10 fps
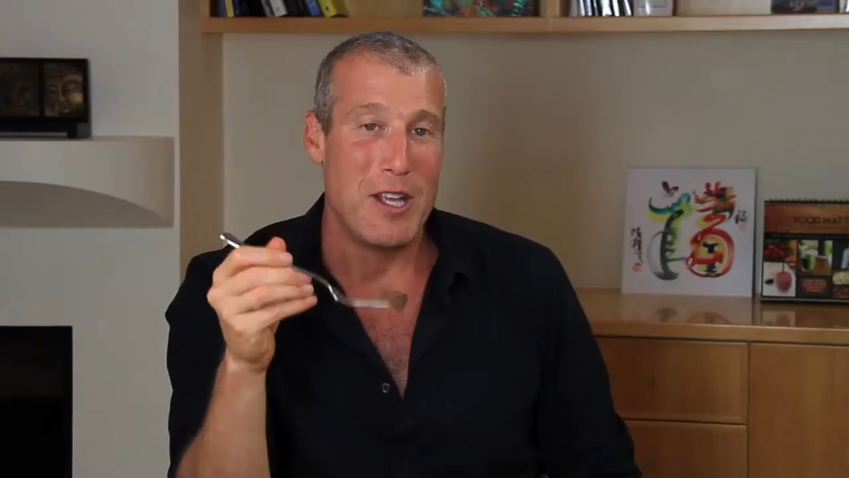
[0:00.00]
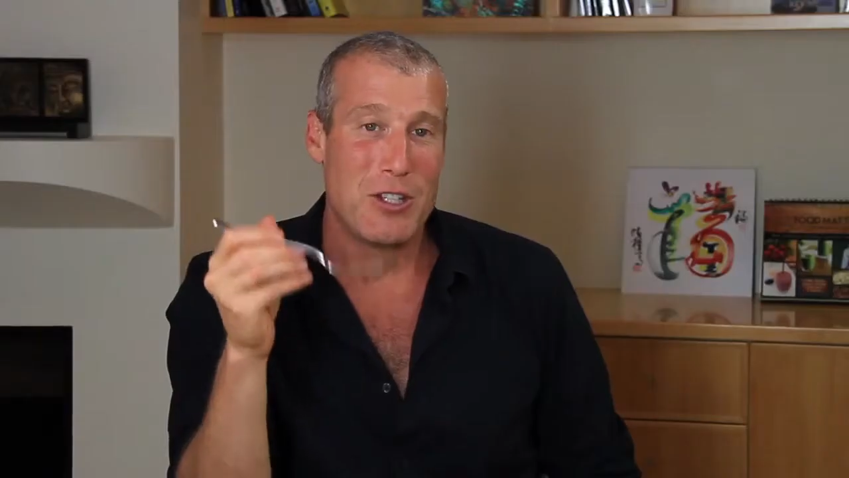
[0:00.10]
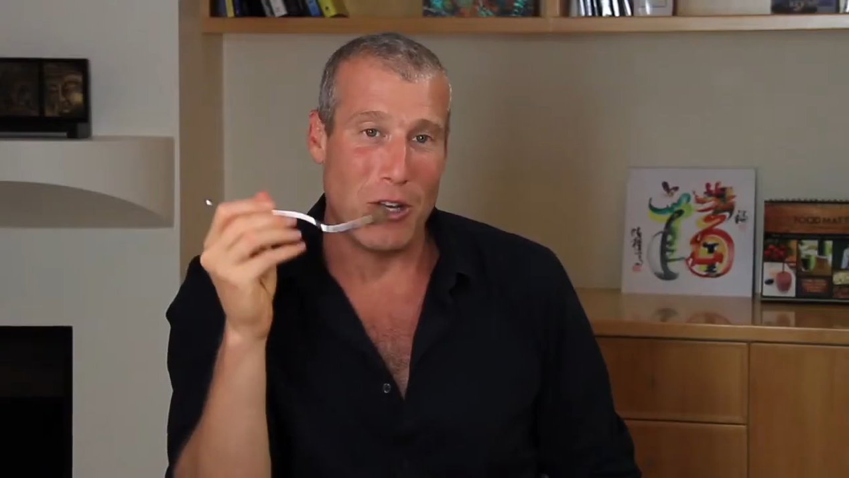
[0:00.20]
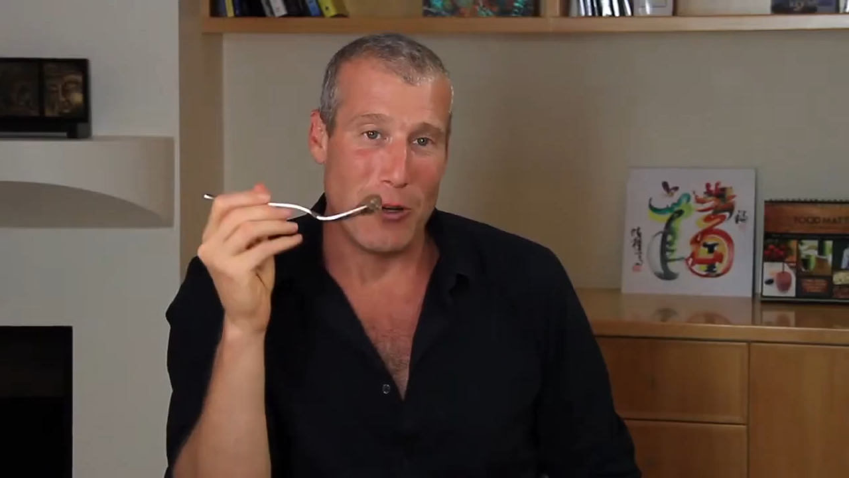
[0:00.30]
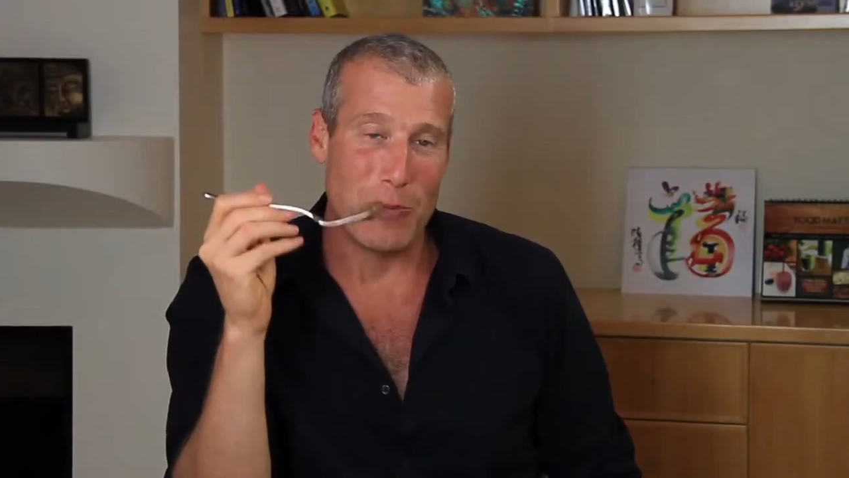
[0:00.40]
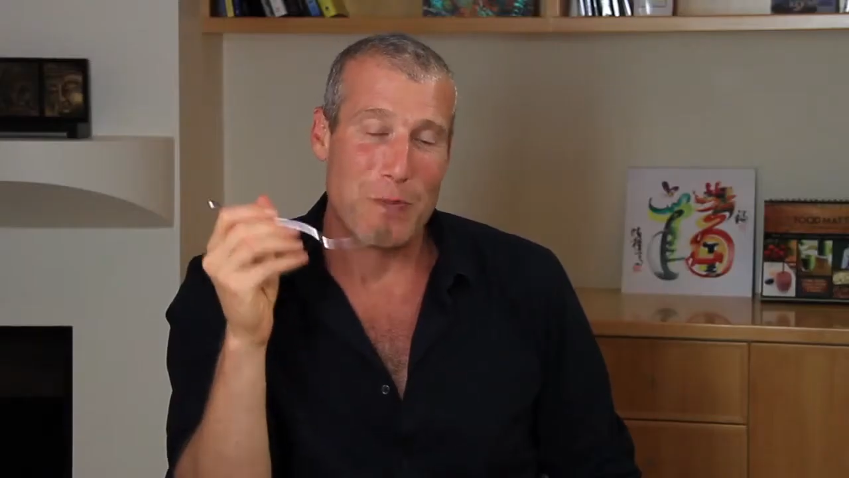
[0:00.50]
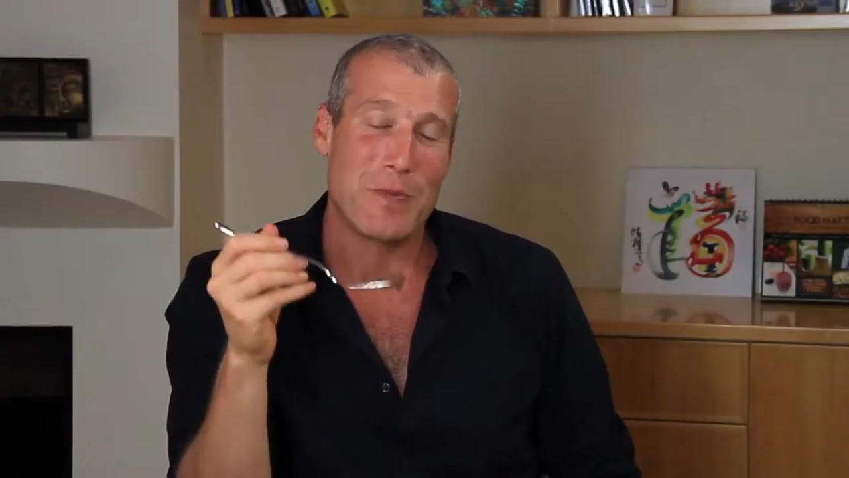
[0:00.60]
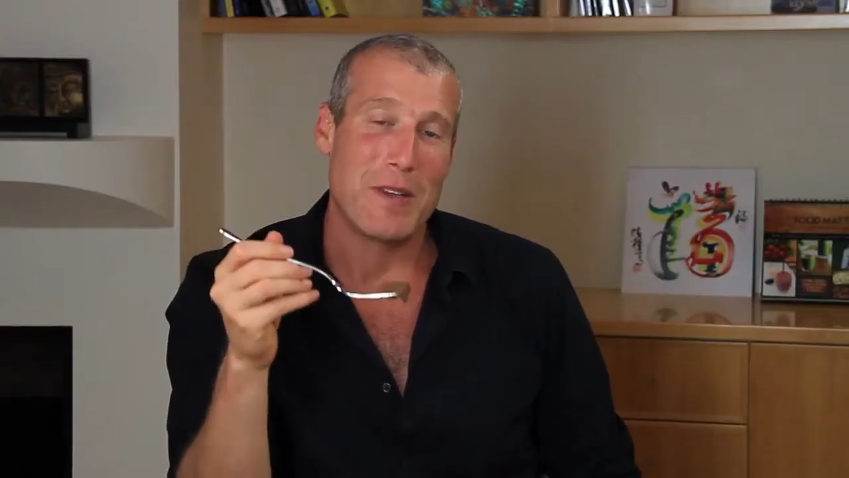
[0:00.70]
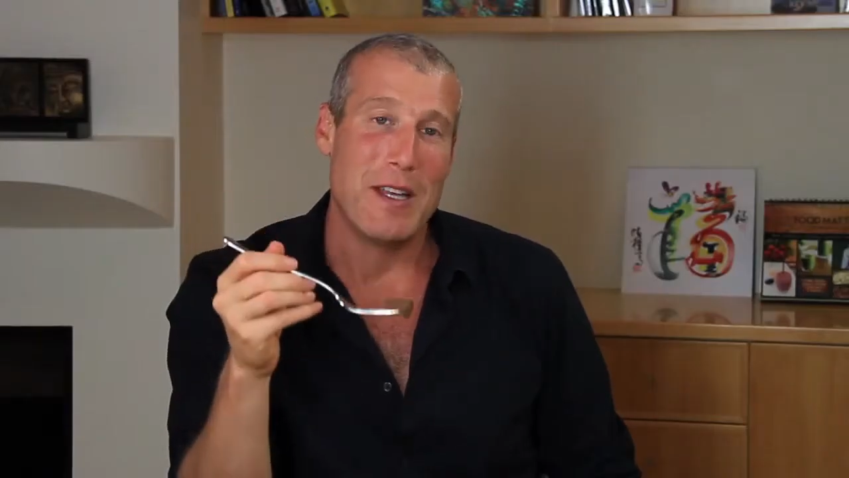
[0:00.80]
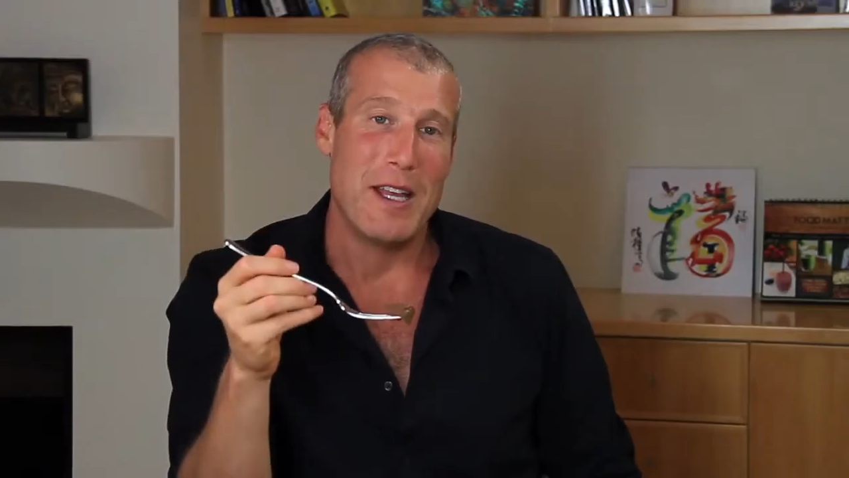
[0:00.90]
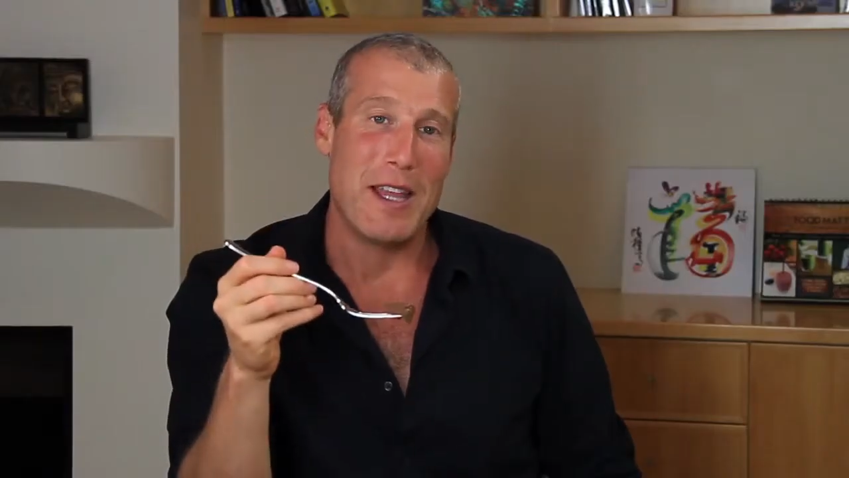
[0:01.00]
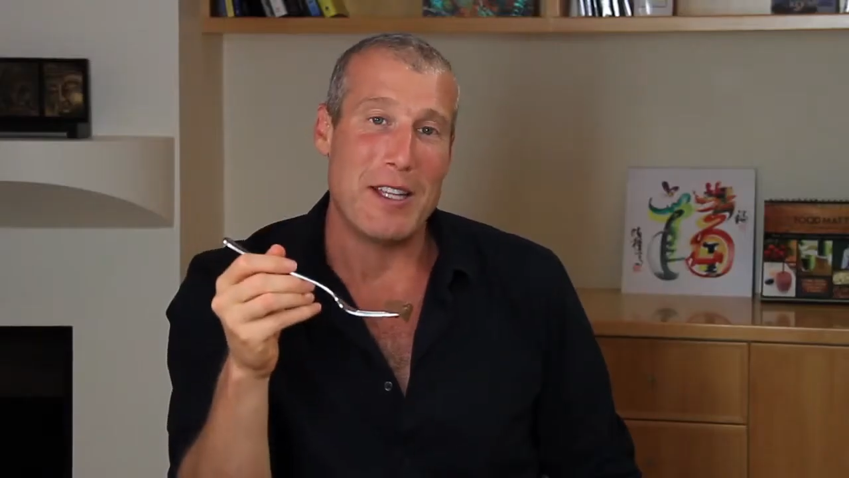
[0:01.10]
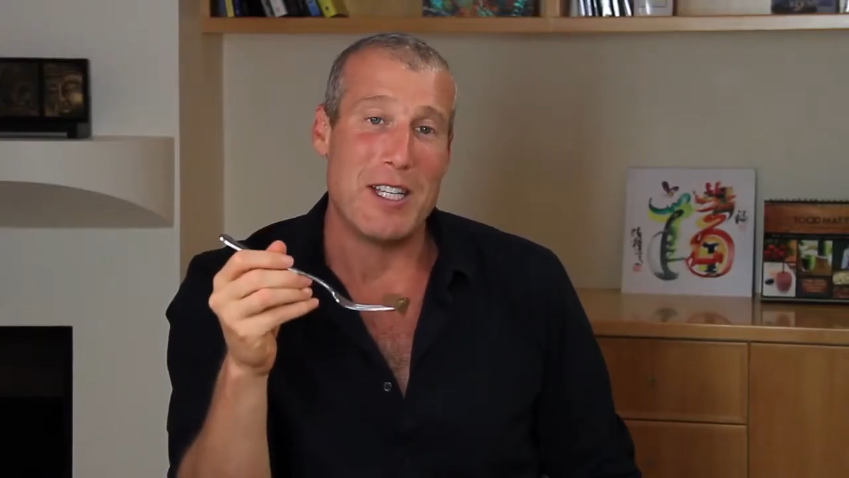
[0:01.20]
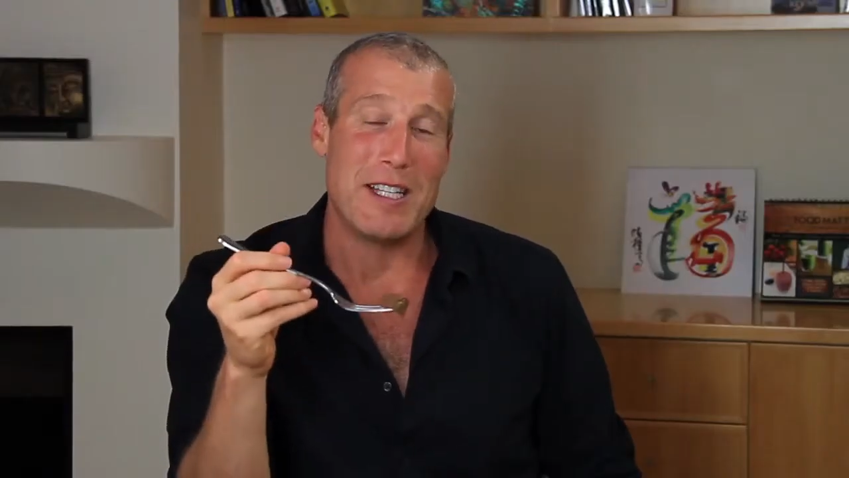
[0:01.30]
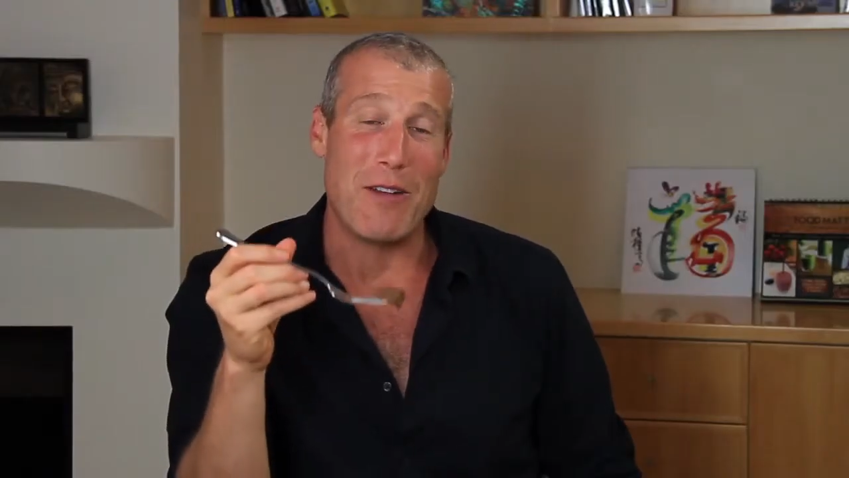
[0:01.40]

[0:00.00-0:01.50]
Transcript: So that's it.